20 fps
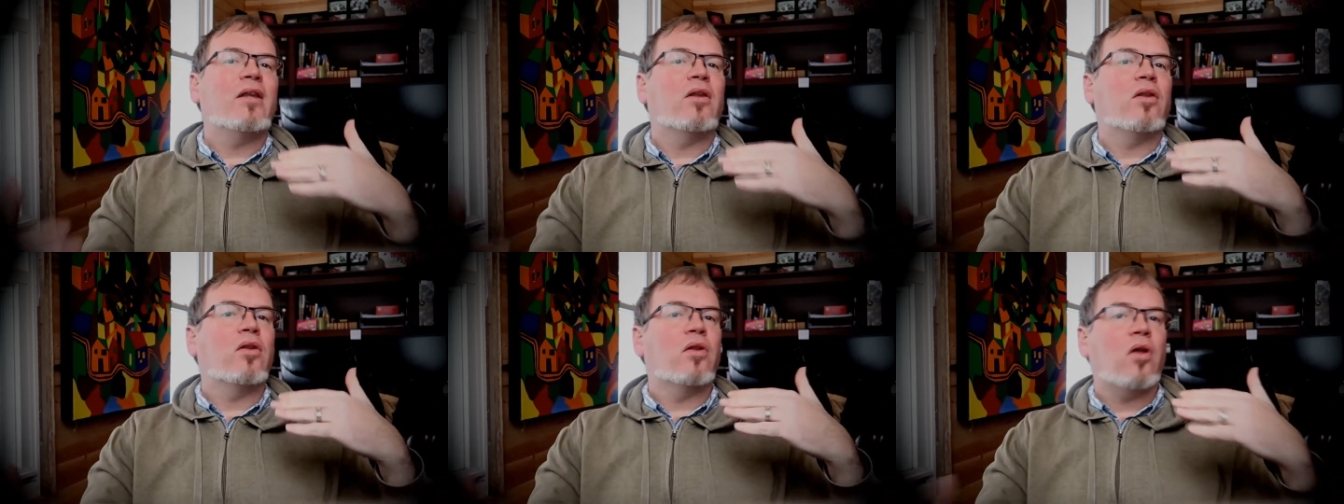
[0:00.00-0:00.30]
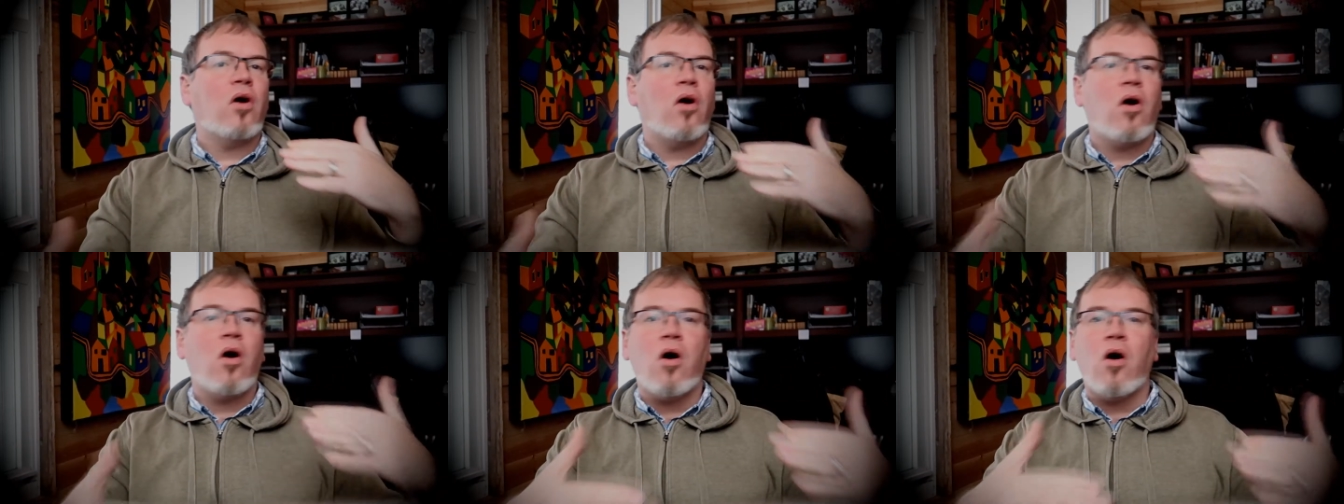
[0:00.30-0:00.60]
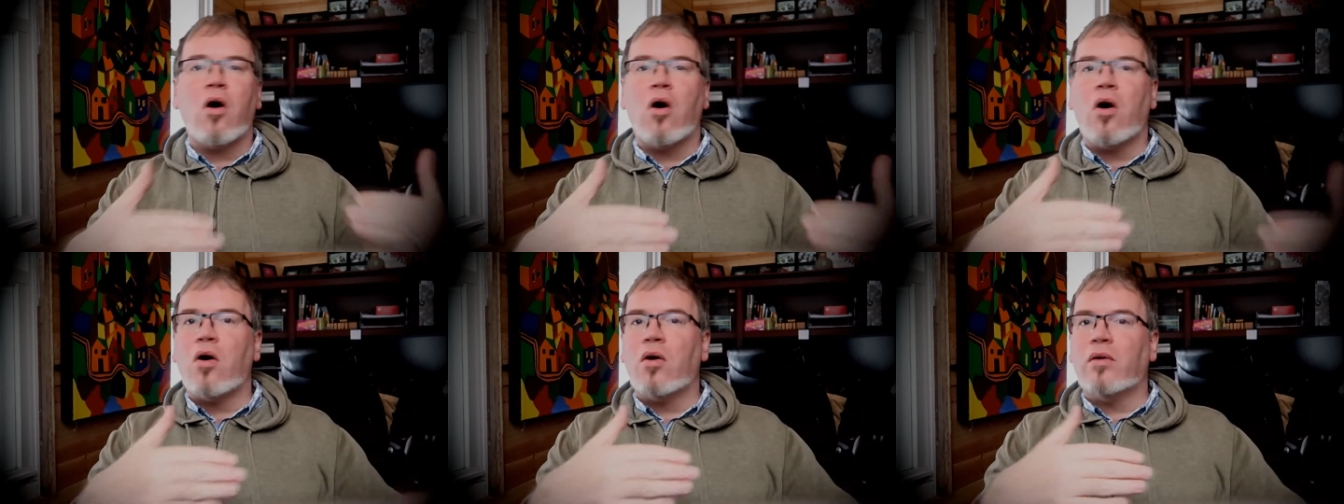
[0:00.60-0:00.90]

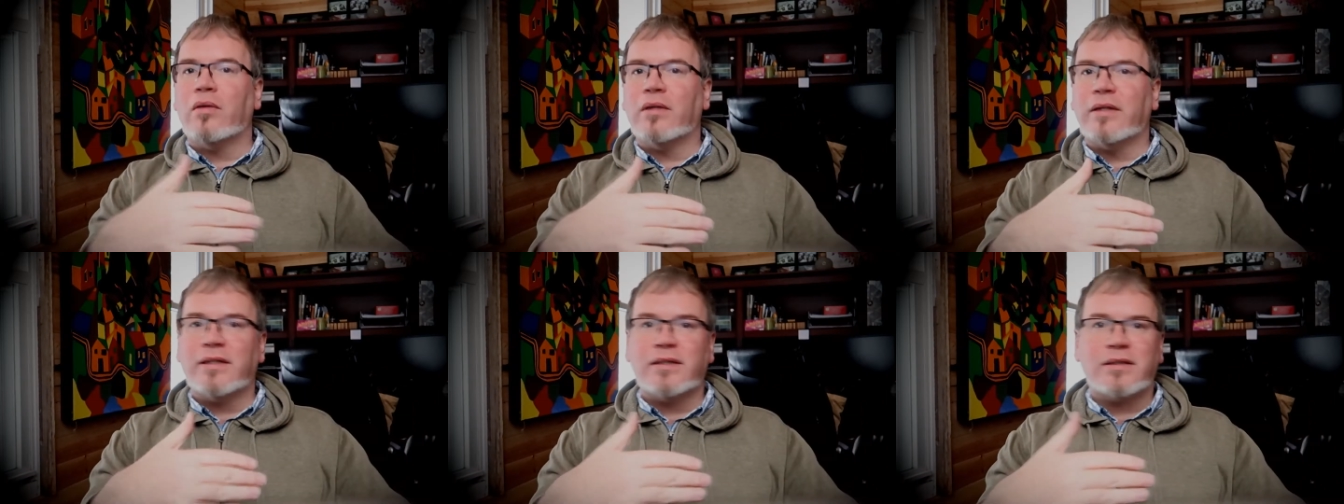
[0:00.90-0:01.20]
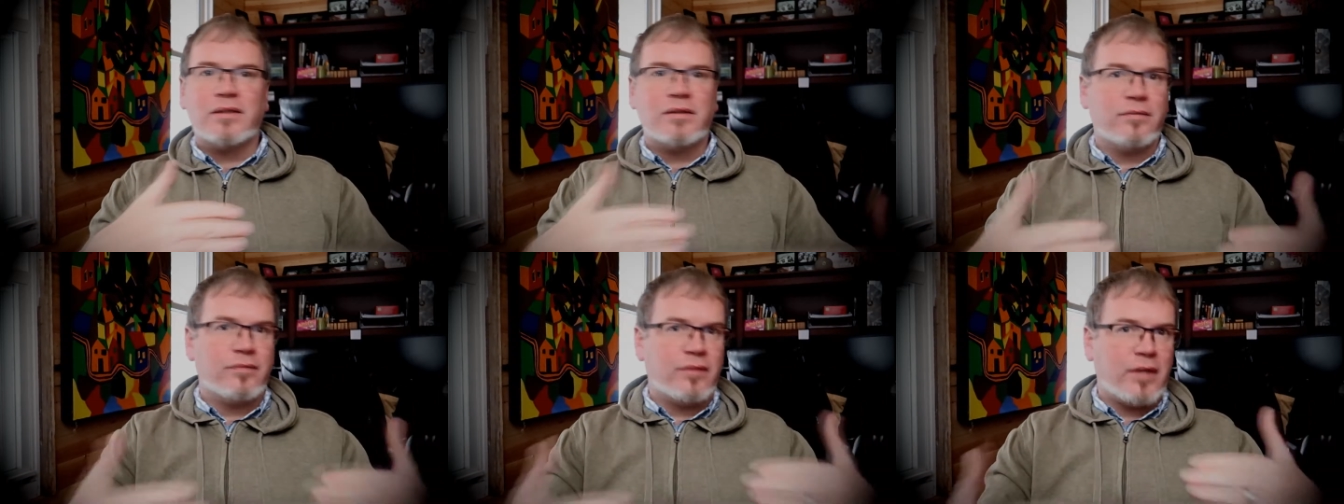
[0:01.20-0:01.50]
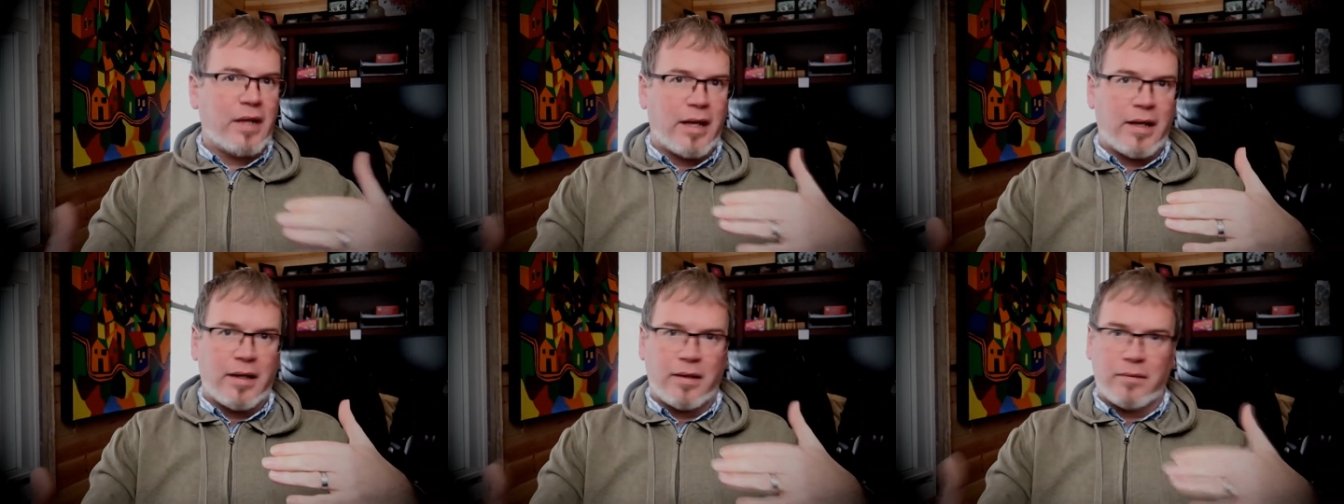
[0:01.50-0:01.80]
long list of
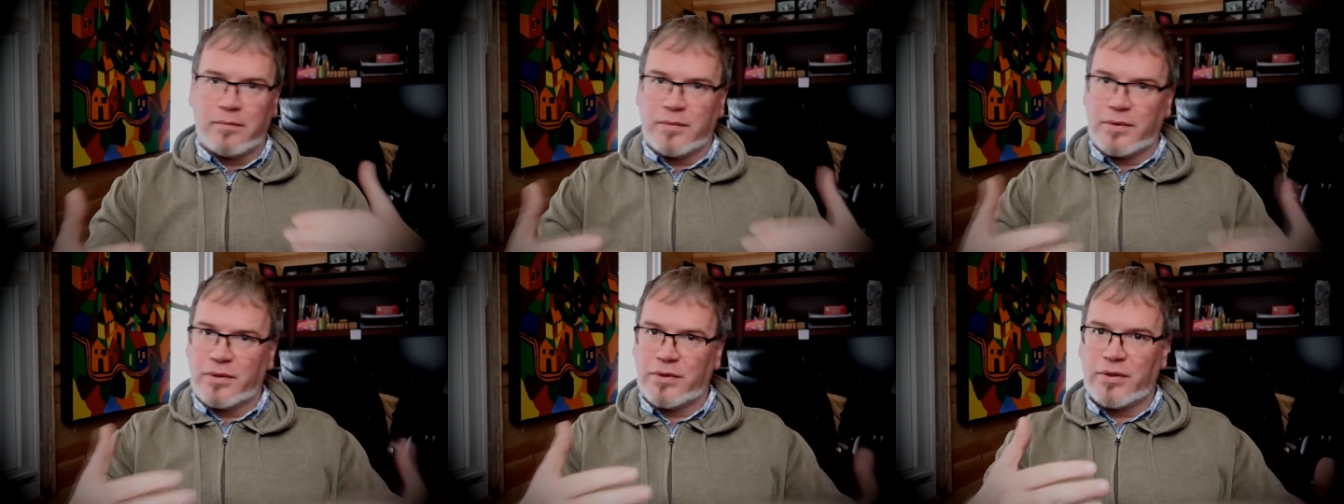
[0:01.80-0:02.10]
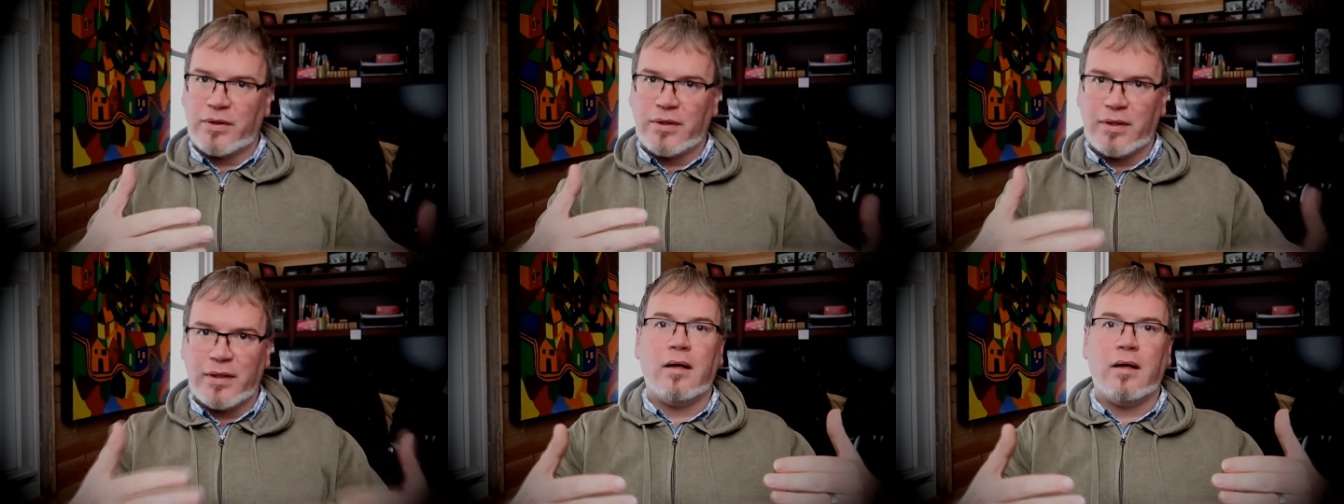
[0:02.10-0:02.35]
names.